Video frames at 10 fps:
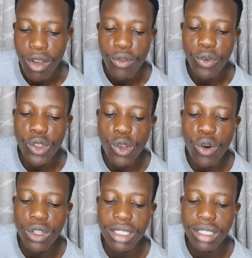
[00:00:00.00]
for
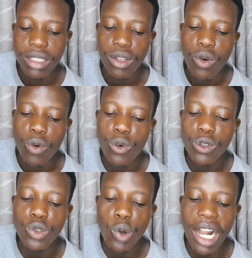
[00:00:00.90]
those
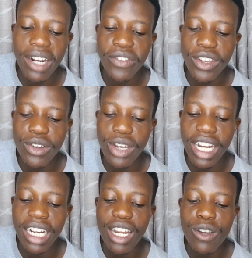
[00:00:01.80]
whose worldview
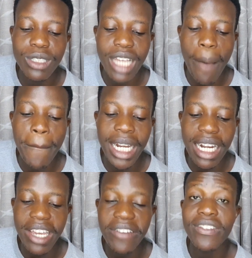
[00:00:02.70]
includes a
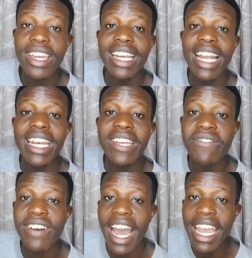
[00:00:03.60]
belief in a
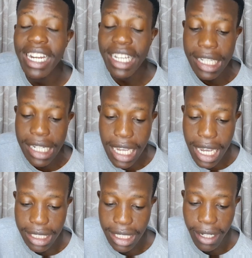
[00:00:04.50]
divine
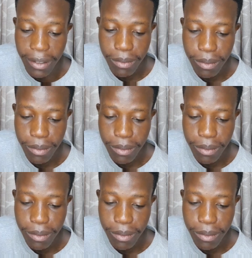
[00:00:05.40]
creator.